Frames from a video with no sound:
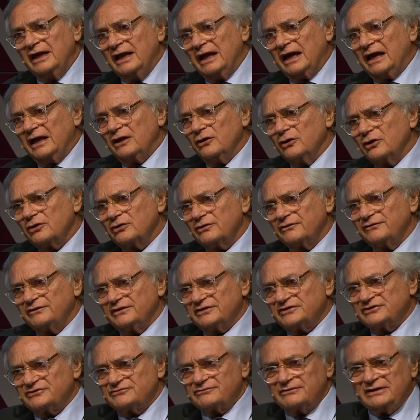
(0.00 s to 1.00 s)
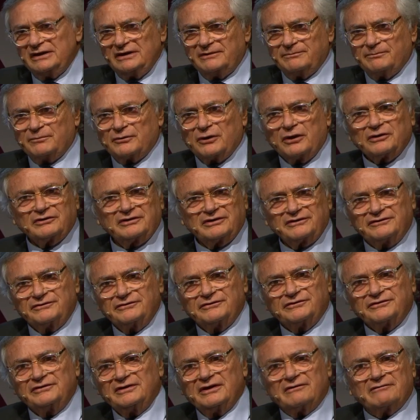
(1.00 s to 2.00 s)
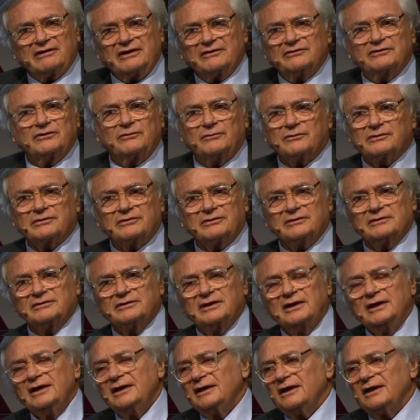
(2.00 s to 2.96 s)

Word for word: A lot of the street protests you see around the world